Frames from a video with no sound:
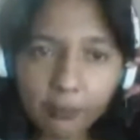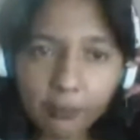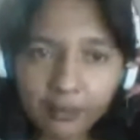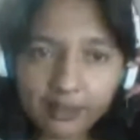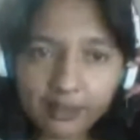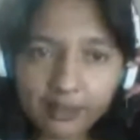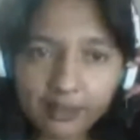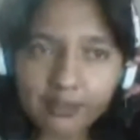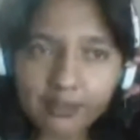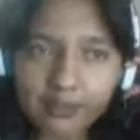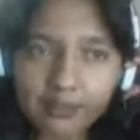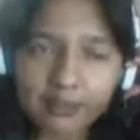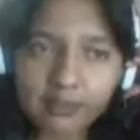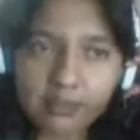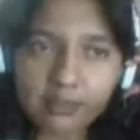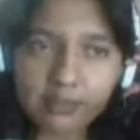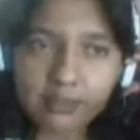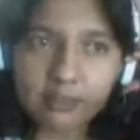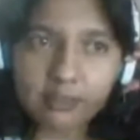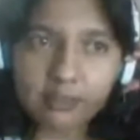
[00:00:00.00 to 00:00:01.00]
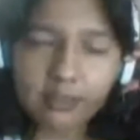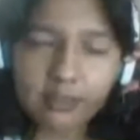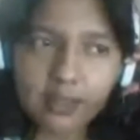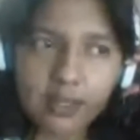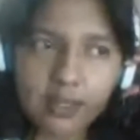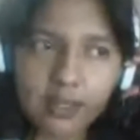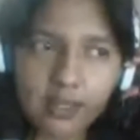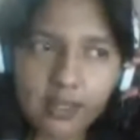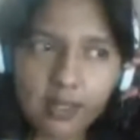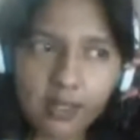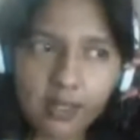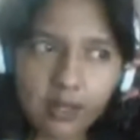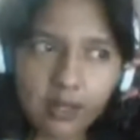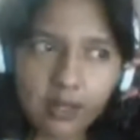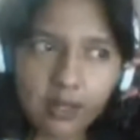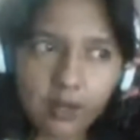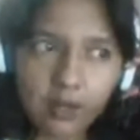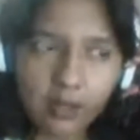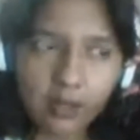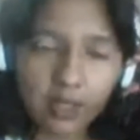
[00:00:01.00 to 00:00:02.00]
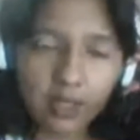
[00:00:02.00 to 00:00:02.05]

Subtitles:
sense of helplessness just